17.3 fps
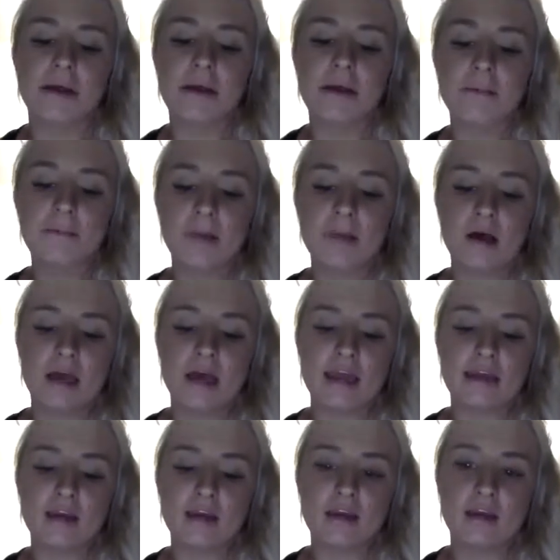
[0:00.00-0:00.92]

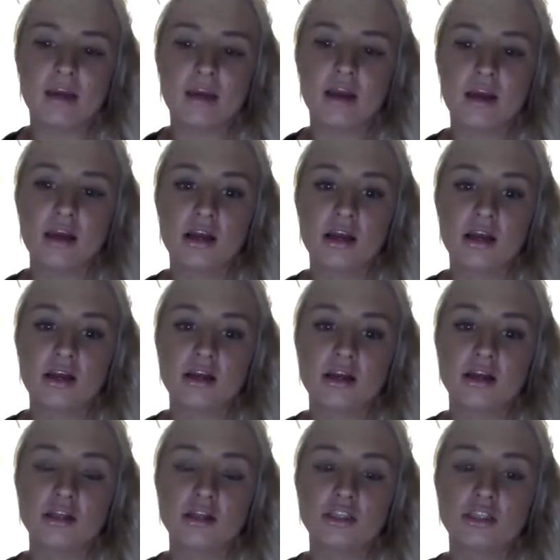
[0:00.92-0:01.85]
But
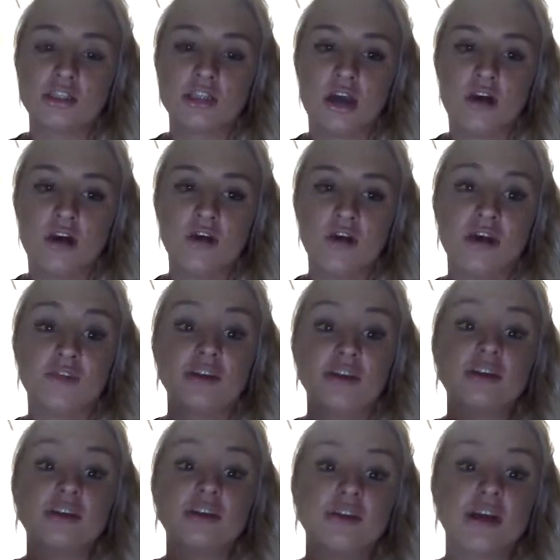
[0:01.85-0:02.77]
so if
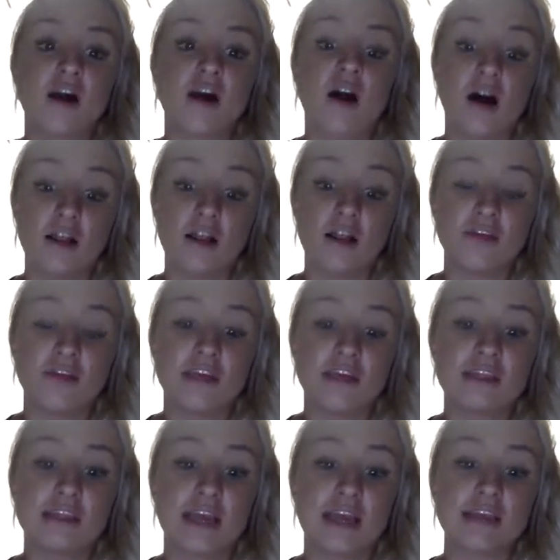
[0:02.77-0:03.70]
you're doing all of
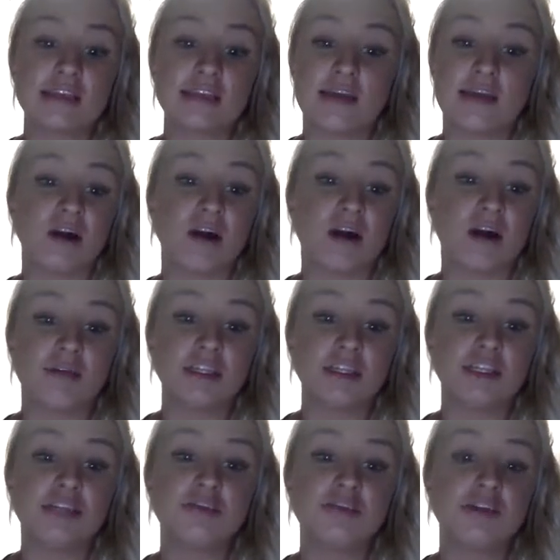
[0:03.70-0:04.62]
these things, I
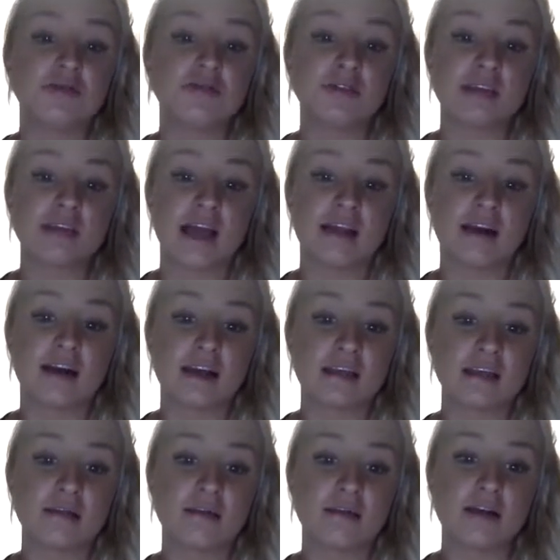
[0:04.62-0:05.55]
promise you will sign
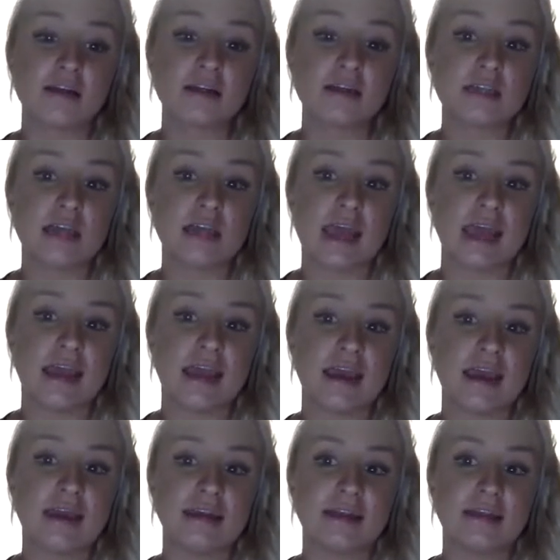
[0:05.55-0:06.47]
customers
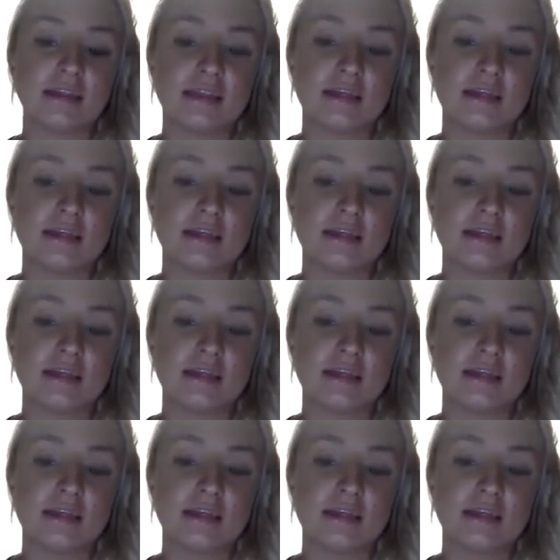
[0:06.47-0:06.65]
and